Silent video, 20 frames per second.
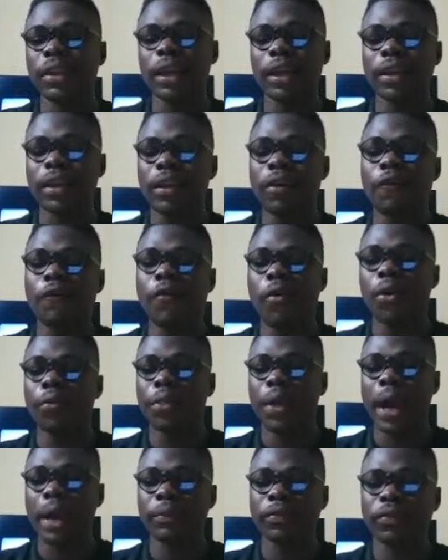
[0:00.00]
day.
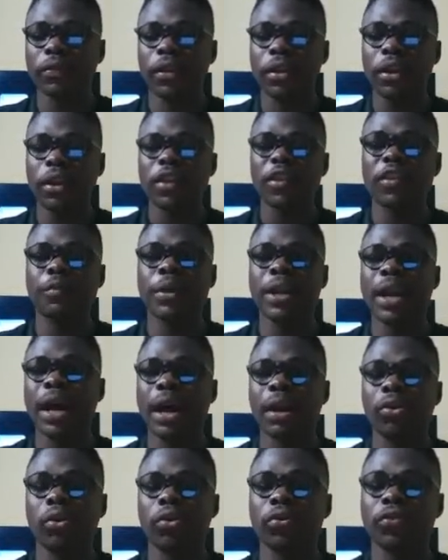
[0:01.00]
4 times, spread
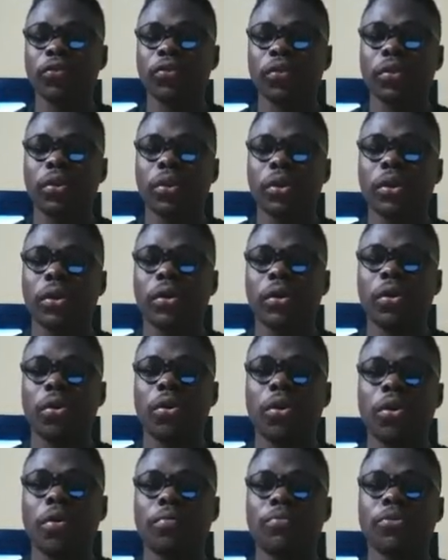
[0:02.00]
across,
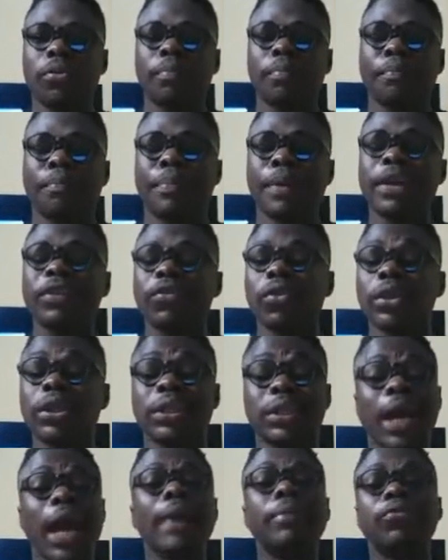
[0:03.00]
based on
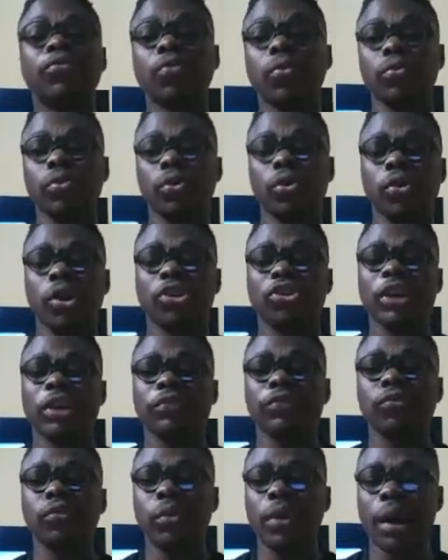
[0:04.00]
the time zone you're trying
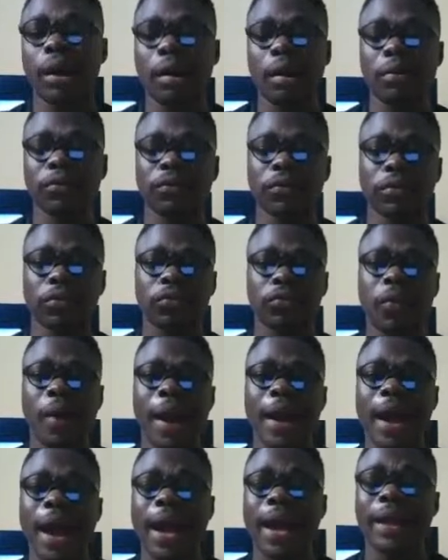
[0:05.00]
to grow your account in. So
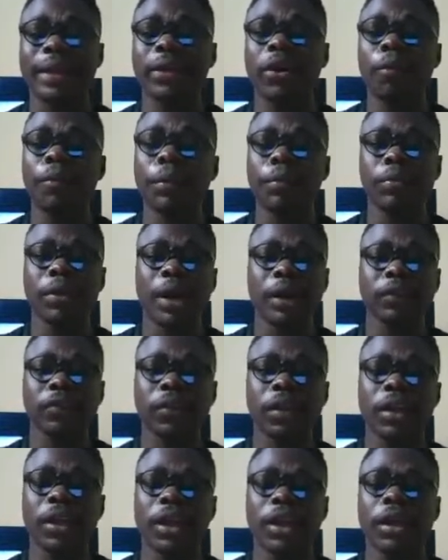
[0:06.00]
I tell people
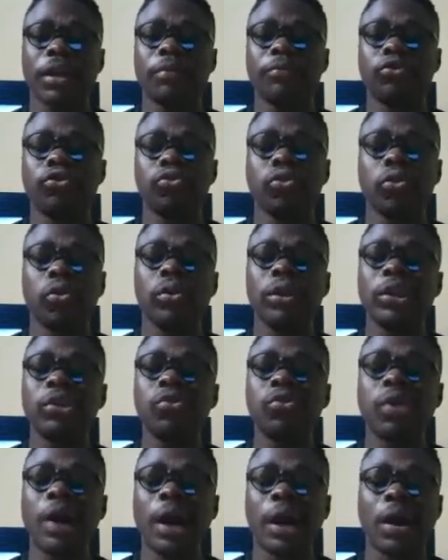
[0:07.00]
that only
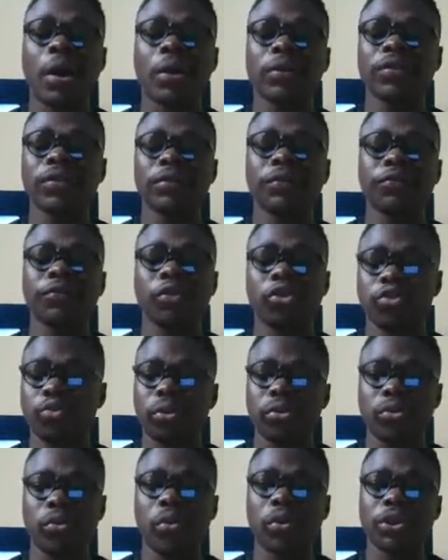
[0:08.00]
grow accounts in first
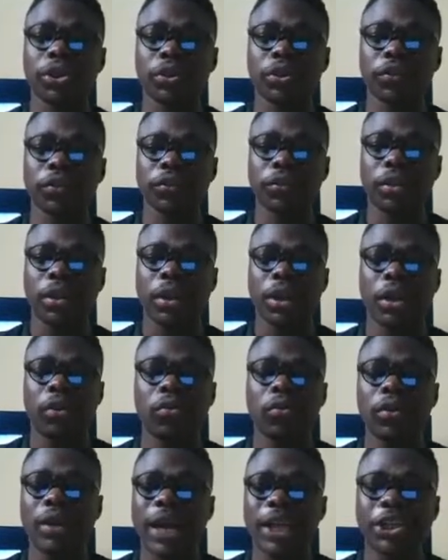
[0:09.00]
world countries.
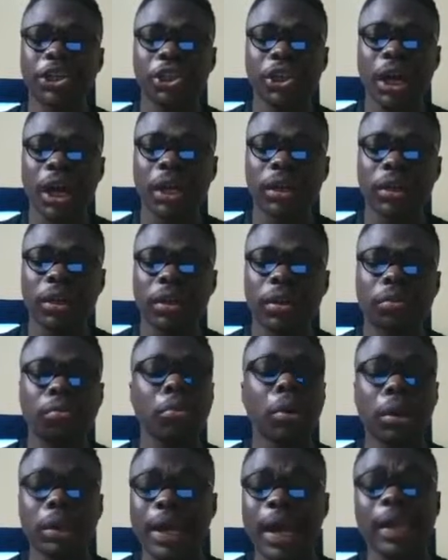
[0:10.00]
No Nigerian,
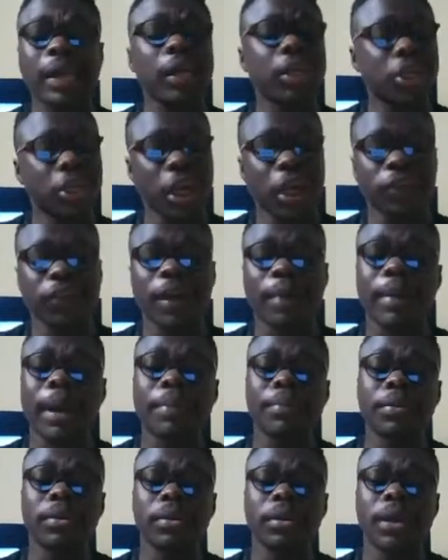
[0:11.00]
well, there are Nigerians that
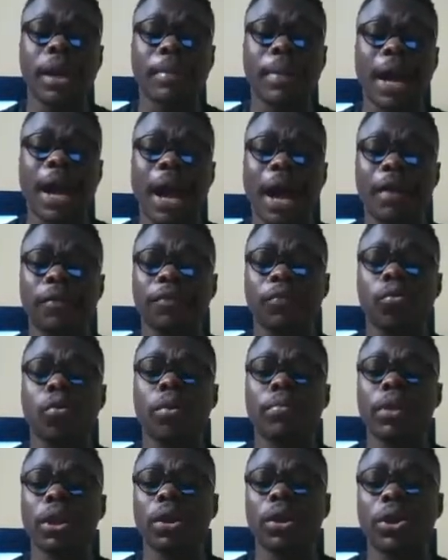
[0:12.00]
might have
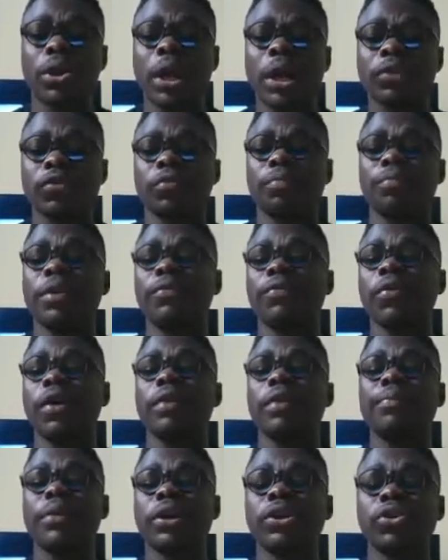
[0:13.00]
1 million naira to pay for
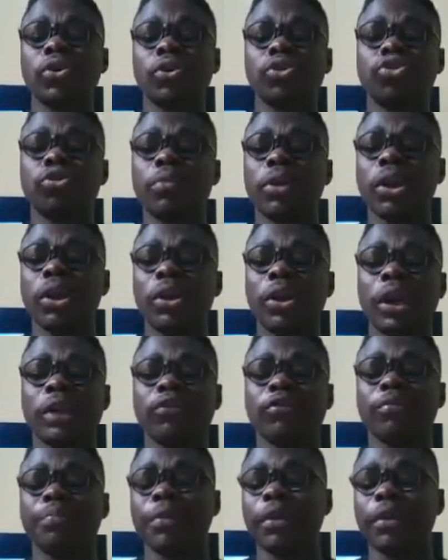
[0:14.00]
a page, or 2 million naira to